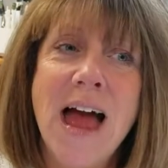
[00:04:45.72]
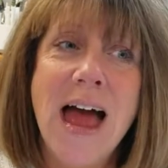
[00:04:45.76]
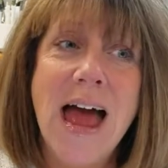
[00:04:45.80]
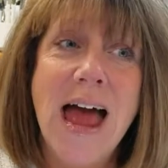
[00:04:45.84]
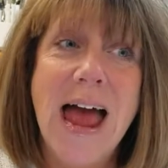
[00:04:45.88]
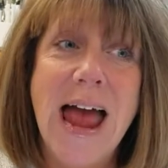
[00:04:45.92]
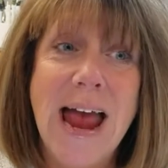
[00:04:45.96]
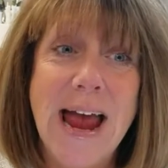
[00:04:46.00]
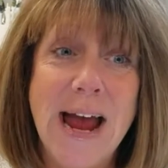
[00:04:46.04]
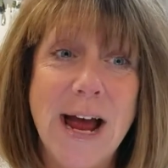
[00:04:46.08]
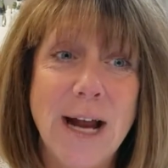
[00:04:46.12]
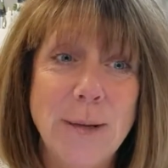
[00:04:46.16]

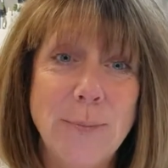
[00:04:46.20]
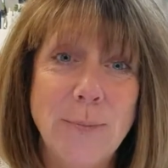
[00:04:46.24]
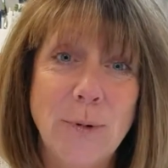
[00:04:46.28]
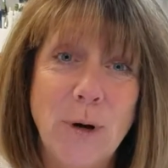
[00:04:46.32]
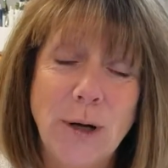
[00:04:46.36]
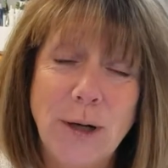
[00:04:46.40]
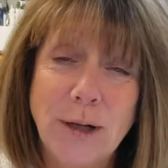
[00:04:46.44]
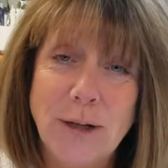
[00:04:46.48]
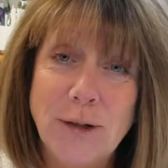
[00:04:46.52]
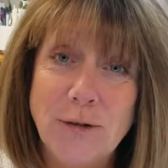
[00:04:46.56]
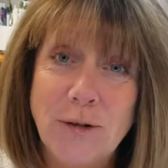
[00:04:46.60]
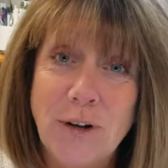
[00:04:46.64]
And
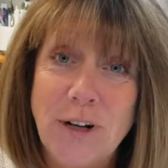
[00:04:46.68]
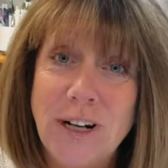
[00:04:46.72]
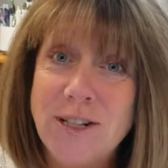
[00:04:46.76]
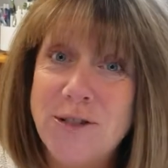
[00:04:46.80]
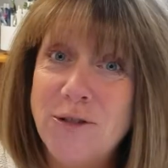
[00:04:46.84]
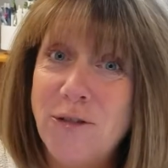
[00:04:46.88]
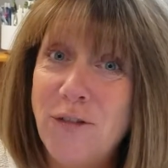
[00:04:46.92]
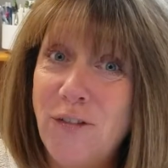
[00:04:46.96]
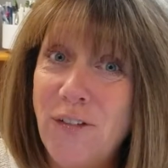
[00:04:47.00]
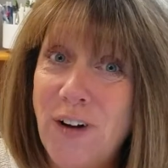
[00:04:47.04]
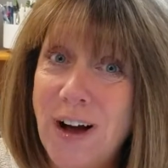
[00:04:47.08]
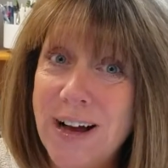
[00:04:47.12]
product credits
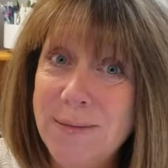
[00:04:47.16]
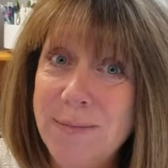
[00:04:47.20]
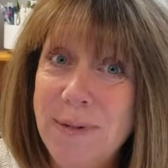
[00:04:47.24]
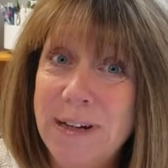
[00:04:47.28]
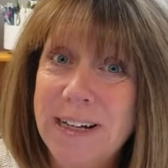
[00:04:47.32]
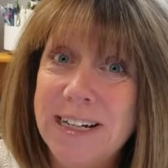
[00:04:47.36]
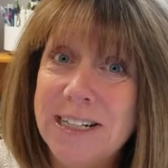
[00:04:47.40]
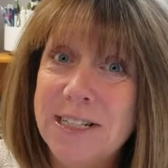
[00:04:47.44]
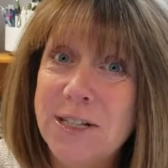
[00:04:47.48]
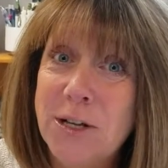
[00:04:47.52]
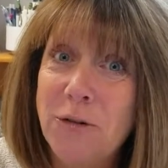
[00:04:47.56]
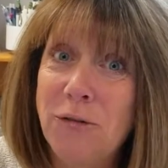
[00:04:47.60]
are fun
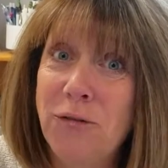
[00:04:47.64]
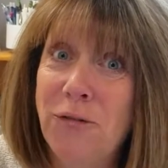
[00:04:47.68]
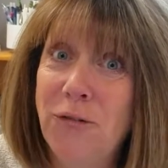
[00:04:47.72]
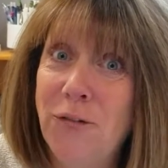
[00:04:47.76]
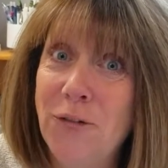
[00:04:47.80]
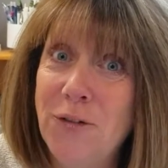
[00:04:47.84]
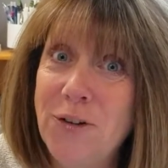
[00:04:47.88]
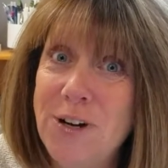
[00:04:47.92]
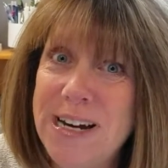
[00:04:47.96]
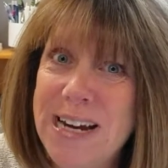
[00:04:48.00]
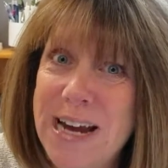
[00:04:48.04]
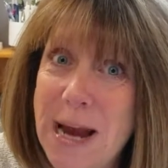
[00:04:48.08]
because they're
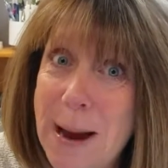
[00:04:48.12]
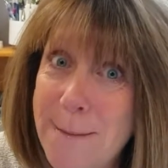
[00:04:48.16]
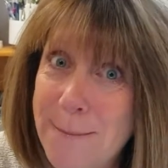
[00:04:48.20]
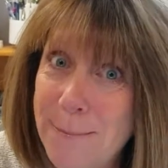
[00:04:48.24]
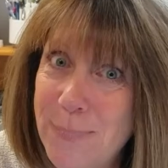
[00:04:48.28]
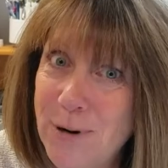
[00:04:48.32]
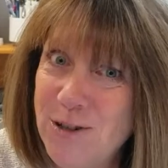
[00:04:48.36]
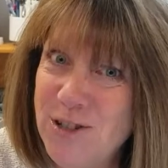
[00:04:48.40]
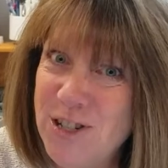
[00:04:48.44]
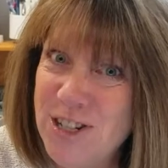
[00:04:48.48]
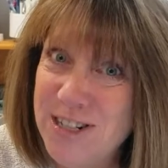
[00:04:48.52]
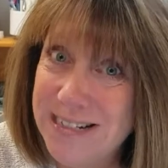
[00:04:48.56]
free
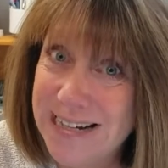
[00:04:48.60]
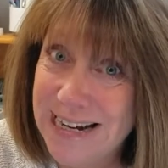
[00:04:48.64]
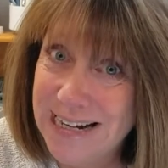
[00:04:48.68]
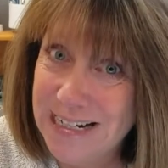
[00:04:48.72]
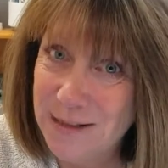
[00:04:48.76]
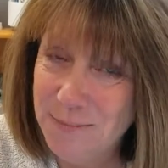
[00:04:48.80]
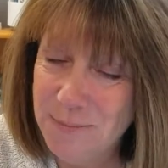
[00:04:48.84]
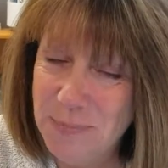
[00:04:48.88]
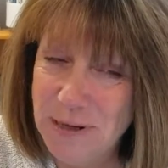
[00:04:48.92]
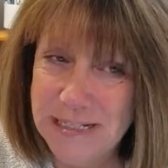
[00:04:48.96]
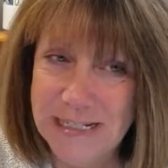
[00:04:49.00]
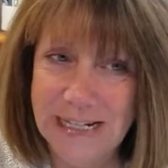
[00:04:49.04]

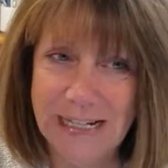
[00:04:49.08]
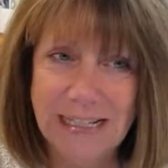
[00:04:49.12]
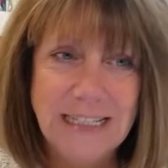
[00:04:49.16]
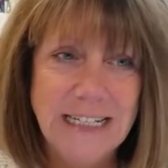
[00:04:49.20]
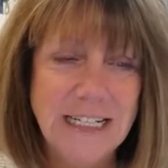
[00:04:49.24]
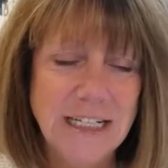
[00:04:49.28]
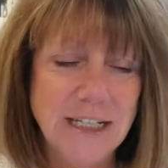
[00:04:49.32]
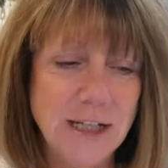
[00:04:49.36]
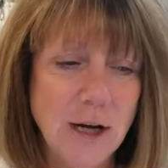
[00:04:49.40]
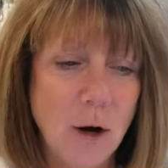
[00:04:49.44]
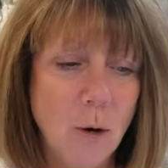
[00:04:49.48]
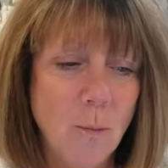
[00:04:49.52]
merchandise, basically.
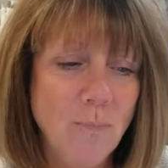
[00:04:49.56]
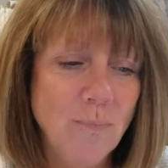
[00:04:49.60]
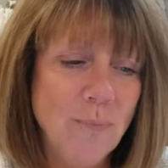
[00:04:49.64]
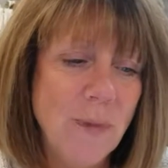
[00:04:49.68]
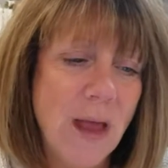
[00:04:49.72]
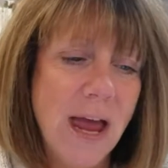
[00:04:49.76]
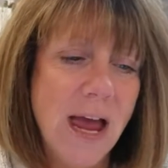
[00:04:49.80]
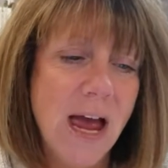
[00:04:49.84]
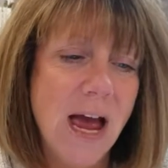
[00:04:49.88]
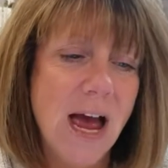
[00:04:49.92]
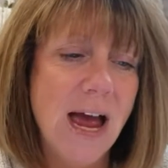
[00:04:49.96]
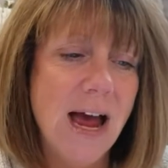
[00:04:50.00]
So
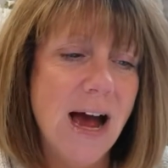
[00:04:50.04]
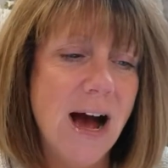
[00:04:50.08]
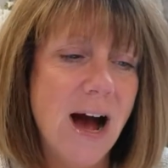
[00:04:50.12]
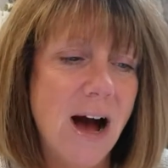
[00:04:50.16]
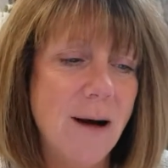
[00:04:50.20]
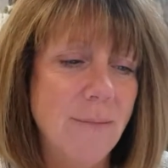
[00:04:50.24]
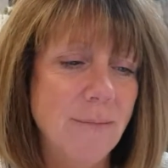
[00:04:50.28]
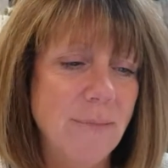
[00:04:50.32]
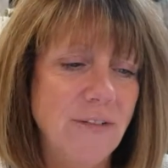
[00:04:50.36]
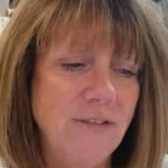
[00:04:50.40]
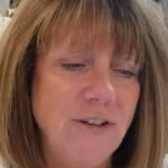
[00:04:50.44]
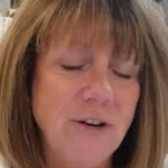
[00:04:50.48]

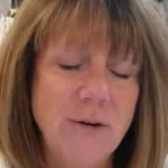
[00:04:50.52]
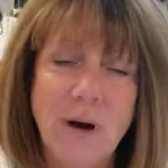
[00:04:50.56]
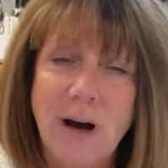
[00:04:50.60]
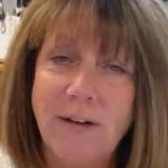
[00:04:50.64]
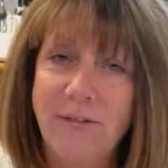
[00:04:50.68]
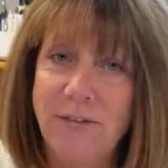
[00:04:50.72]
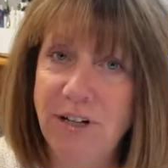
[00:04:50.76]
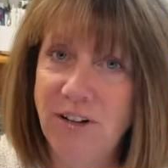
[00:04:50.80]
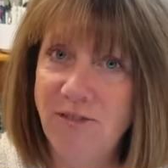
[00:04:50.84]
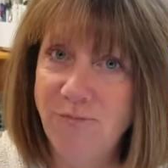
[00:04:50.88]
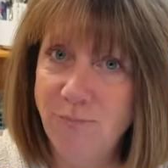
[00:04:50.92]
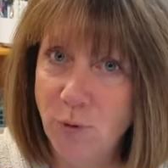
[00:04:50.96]
if you
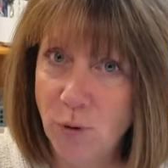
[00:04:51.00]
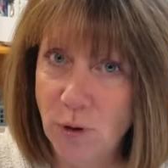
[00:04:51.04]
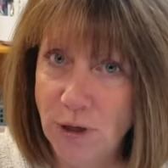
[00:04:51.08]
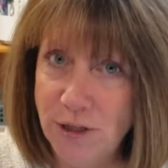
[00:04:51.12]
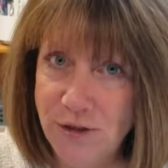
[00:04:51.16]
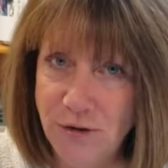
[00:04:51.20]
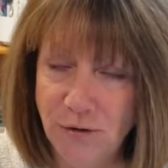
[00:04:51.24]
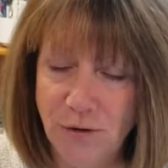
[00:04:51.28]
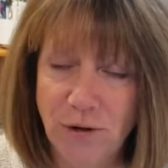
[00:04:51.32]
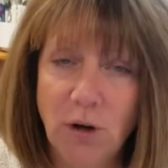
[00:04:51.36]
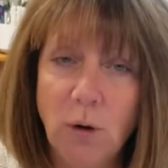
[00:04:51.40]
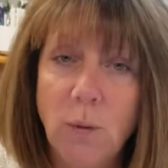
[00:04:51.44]
have enough
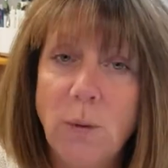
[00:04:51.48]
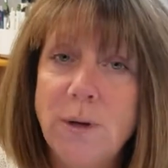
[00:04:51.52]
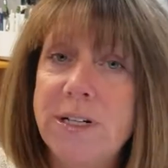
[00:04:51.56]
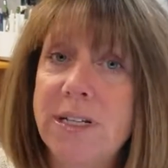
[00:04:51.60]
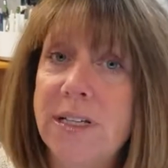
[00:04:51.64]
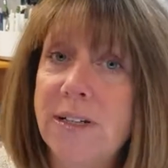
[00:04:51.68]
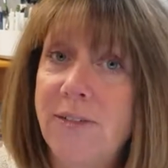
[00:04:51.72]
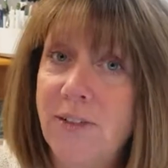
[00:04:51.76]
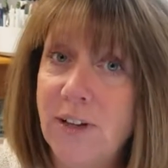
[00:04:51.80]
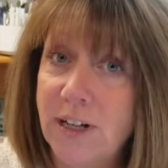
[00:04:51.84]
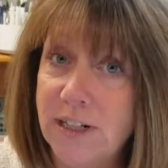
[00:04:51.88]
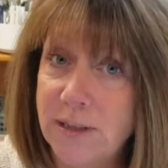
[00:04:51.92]
points, you can go into
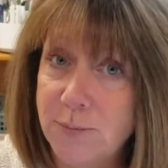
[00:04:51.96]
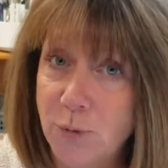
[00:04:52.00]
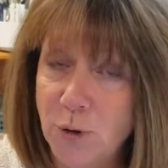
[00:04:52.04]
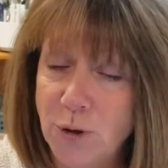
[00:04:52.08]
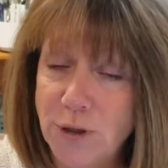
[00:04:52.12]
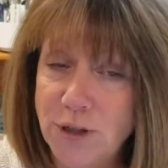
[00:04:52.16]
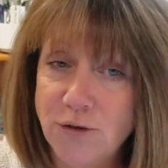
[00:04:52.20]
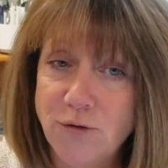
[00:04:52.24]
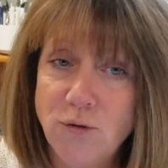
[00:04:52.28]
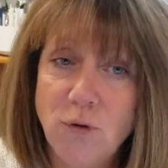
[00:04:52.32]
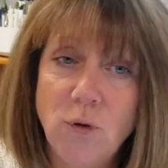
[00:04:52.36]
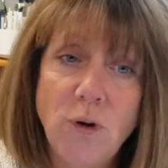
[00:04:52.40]
the Flex
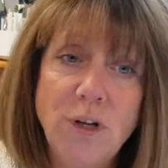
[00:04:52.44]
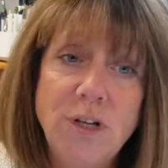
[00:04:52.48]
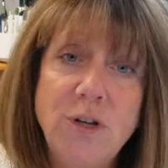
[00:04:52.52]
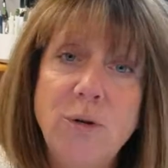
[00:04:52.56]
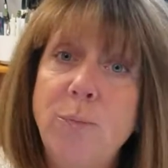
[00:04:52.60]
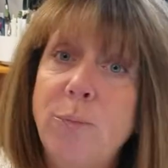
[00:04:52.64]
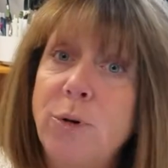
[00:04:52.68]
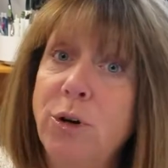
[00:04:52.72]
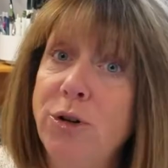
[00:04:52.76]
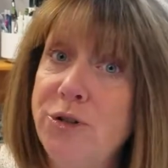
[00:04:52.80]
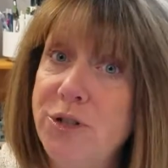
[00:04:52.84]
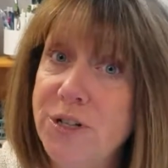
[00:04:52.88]
Point store. You
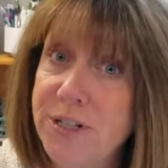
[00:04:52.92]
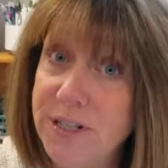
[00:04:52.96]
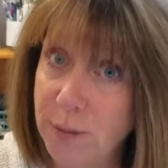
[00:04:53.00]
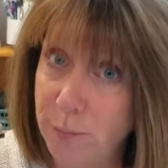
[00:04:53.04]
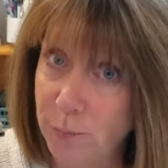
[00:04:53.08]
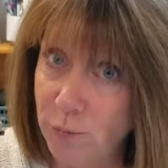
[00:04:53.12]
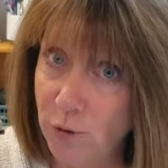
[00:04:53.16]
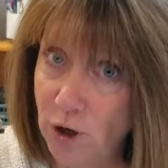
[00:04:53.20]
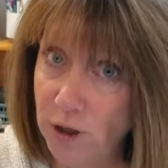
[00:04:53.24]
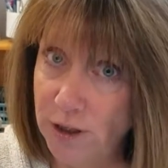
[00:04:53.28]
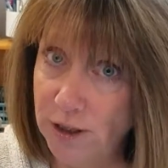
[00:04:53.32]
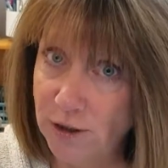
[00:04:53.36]
purchase a
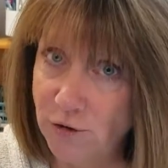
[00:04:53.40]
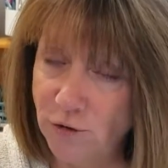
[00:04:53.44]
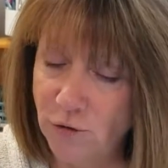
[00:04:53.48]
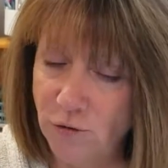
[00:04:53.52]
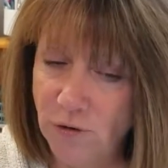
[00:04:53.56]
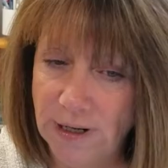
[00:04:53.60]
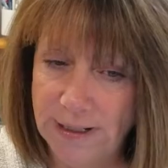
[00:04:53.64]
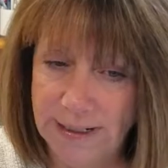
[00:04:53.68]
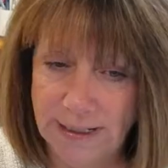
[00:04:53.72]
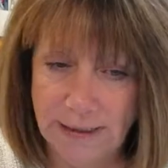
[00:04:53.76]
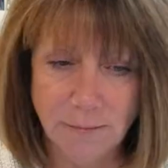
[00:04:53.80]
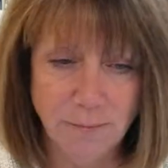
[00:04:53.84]
product
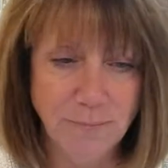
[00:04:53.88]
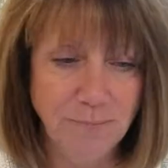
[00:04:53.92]
credit.